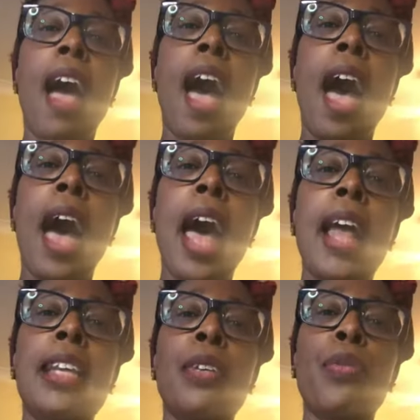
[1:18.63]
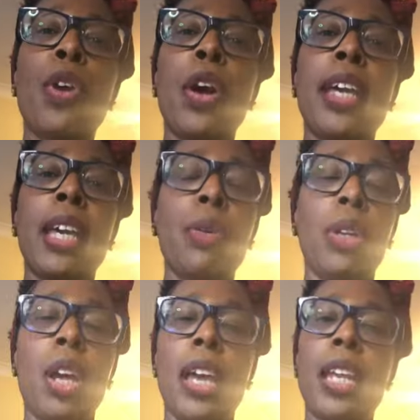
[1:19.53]
And you've got a gilt
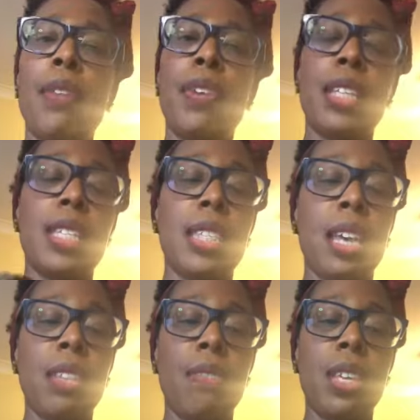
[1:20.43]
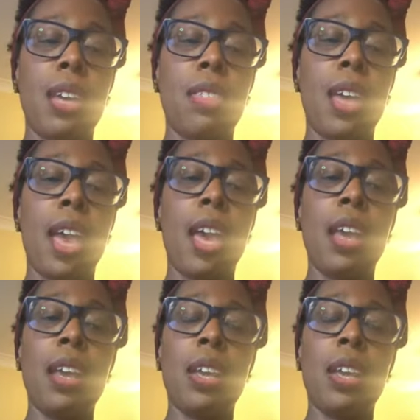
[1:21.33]
lining, if you can see that in the video there.